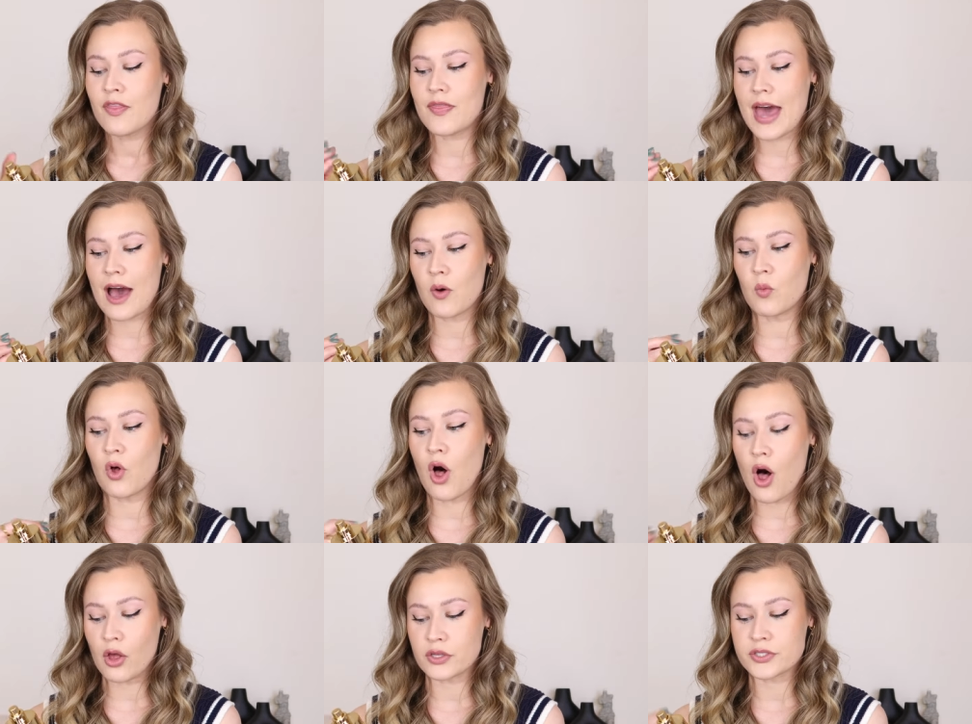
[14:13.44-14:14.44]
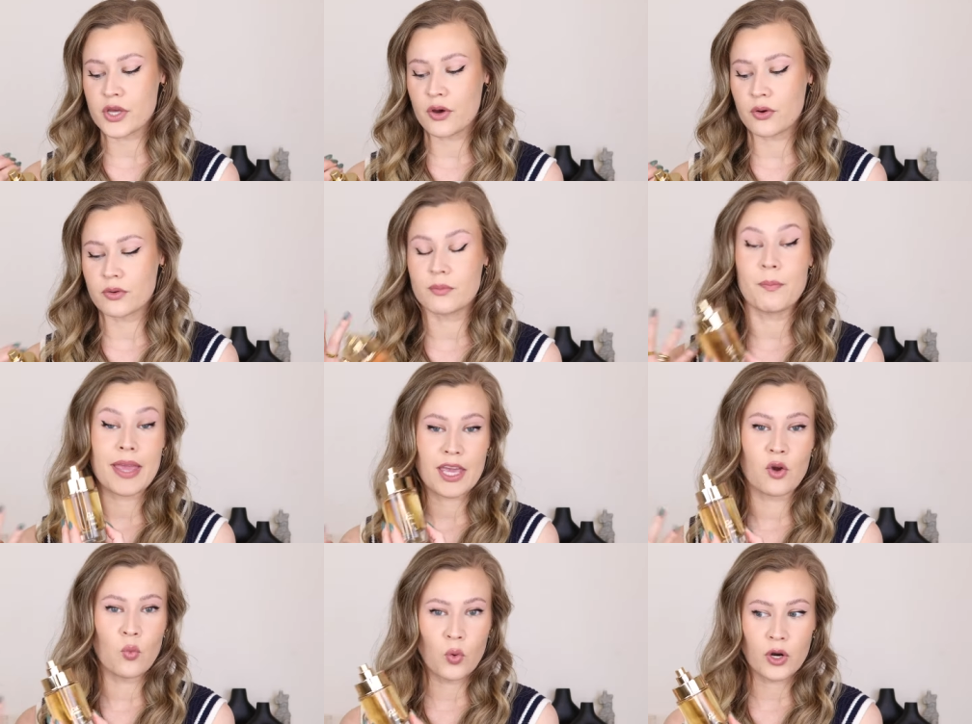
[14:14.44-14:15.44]
that will also make
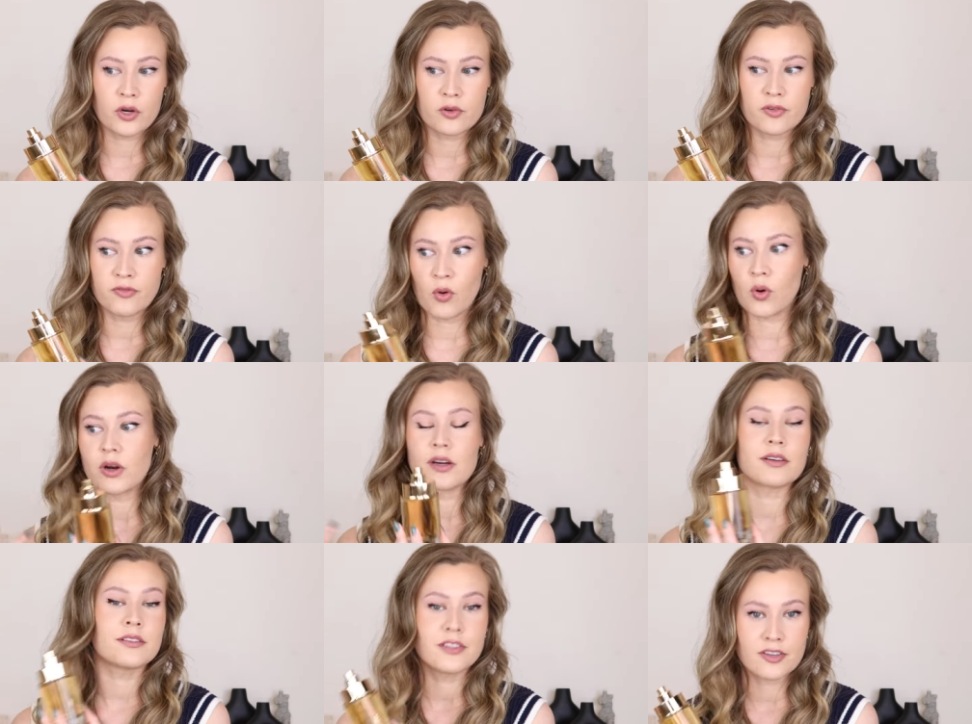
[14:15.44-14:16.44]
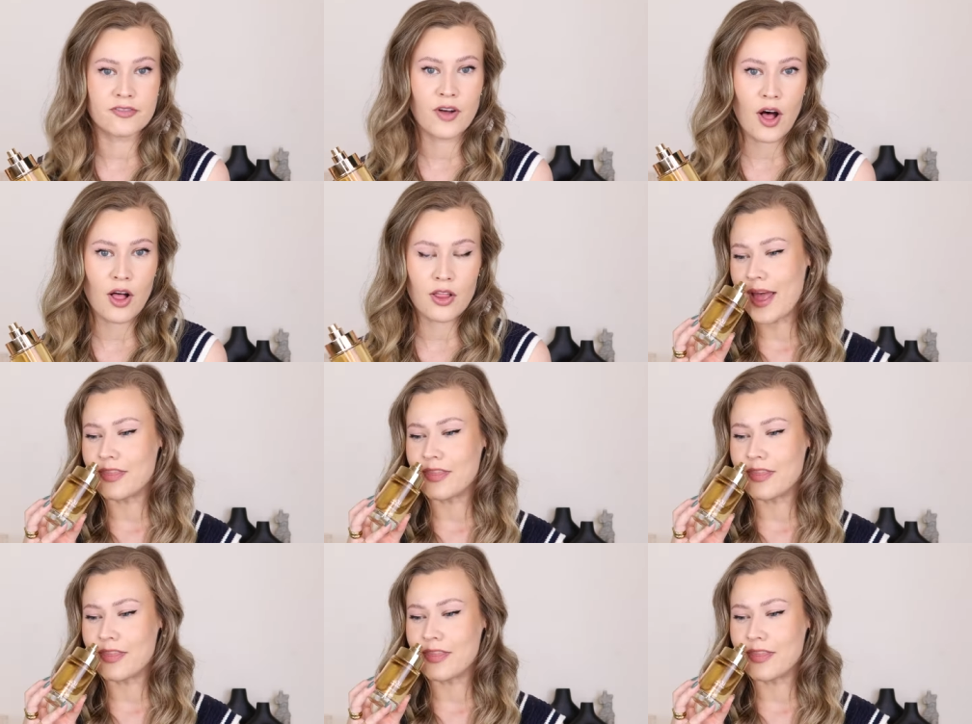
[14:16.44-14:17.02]
it work for the fall.